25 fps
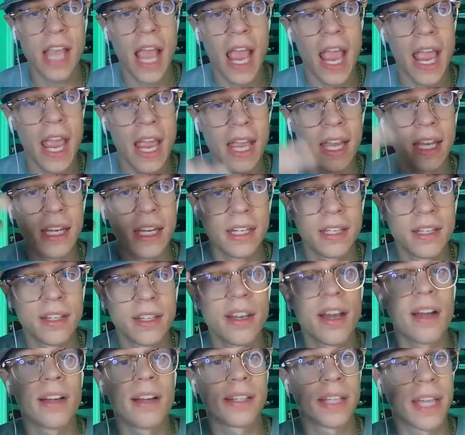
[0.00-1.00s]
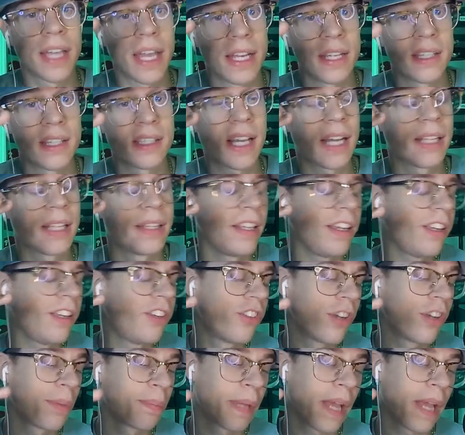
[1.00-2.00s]
a nutcase. I think
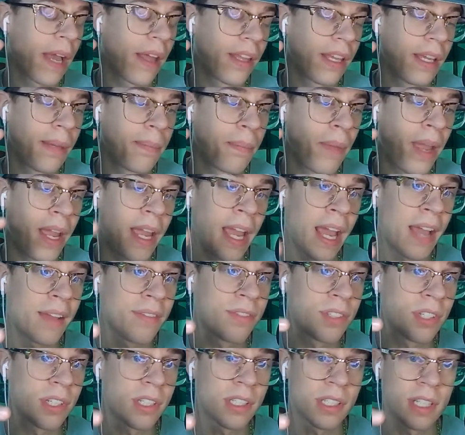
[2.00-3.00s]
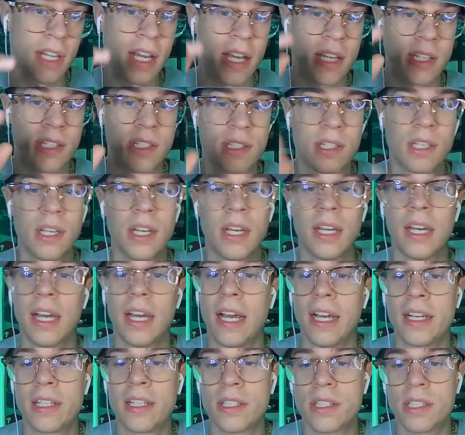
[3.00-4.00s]
Chip Kelly may have success,
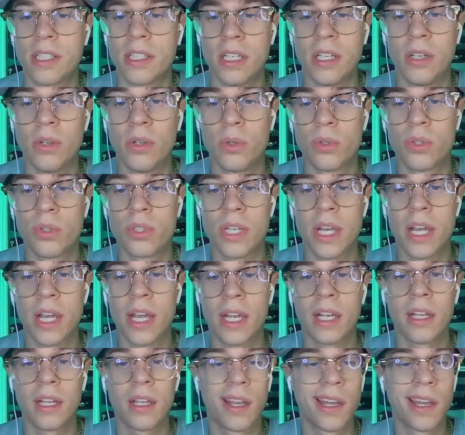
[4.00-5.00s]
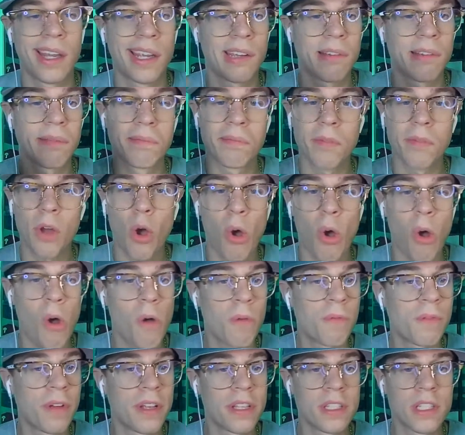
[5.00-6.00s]
as Siegel's saying, like,
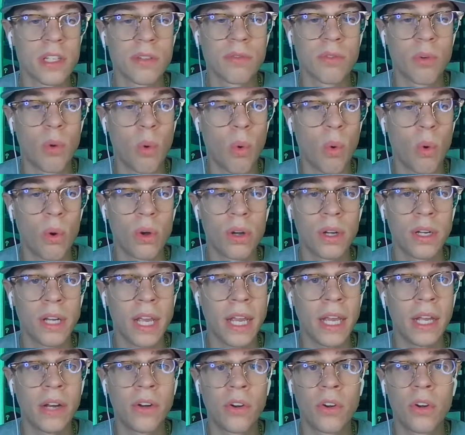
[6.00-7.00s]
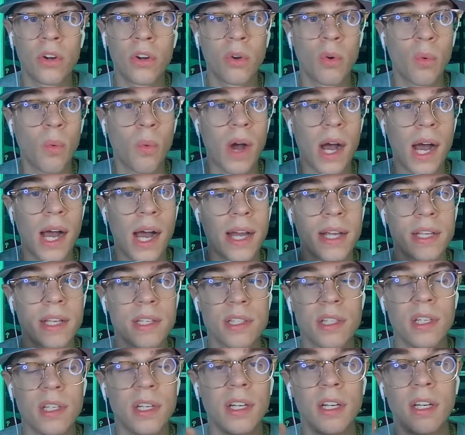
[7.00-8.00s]
offensive
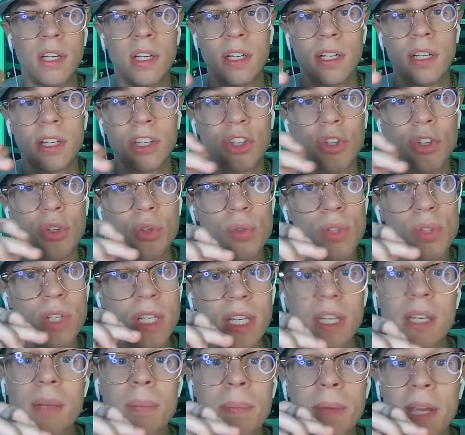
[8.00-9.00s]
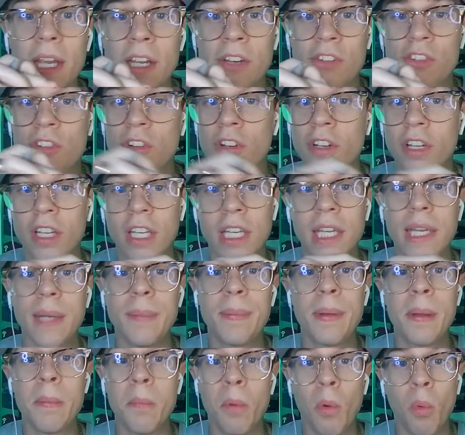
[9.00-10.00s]
coordinator-wise. You need to make sure to
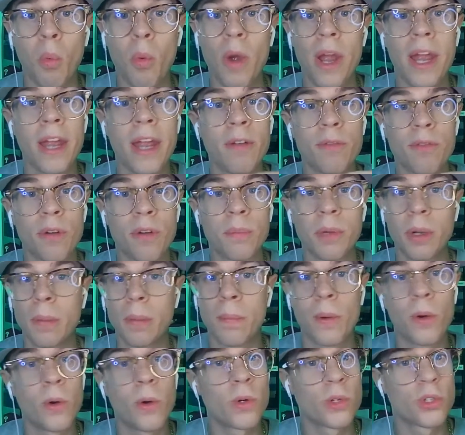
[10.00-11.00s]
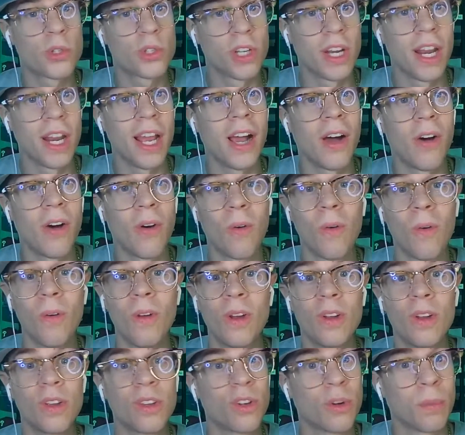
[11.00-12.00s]
keep him away from your personnel,
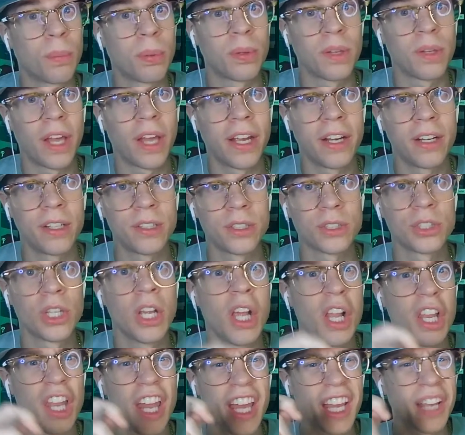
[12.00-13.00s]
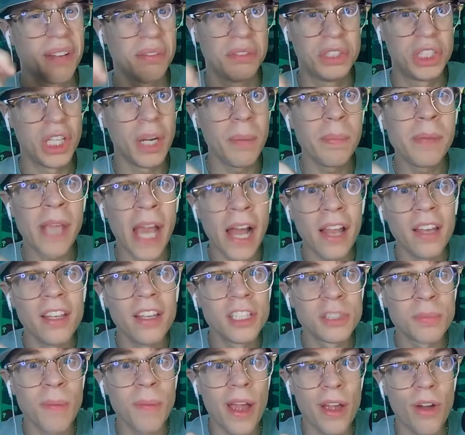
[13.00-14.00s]
your players. Like, if Chip
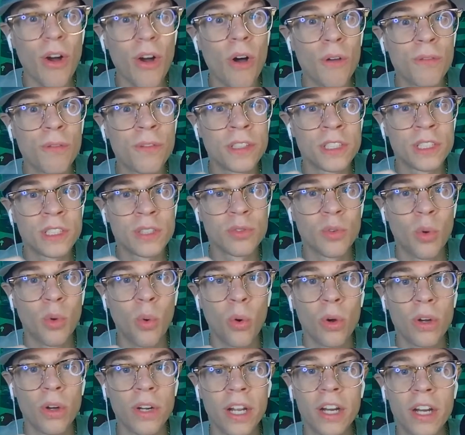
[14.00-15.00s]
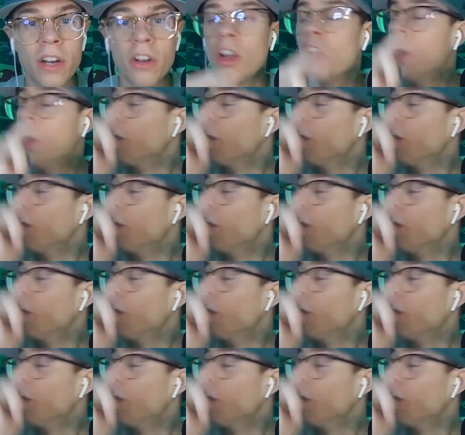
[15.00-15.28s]
Kelly's my offensive coordinator,